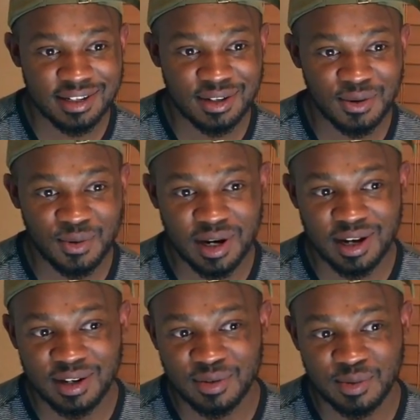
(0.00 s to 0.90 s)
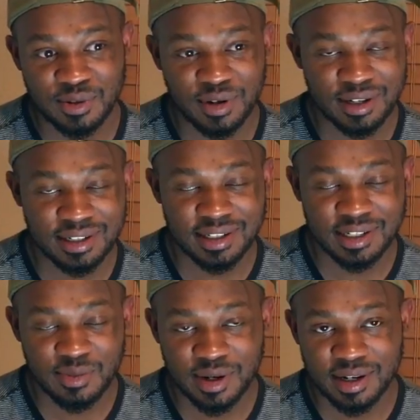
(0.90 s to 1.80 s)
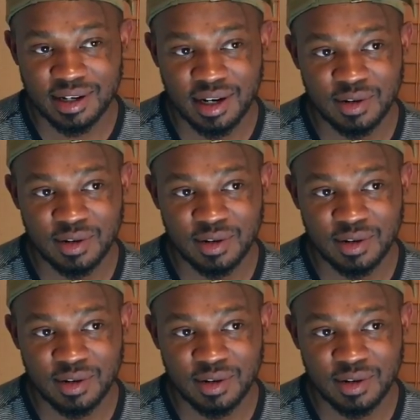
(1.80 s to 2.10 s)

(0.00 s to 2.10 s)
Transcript: So when I create the things in my head,